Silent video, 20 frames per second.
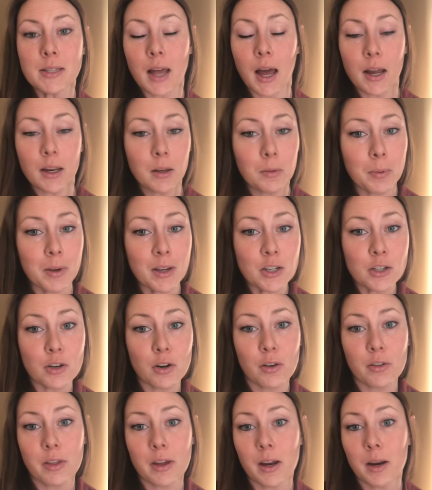
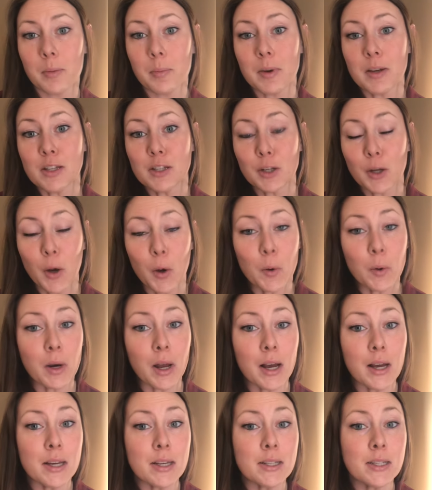occupational therapists,
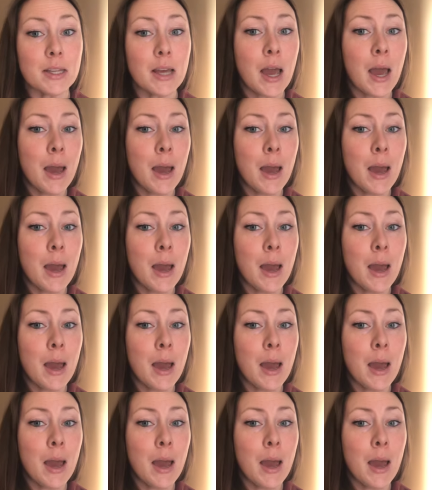CODAs,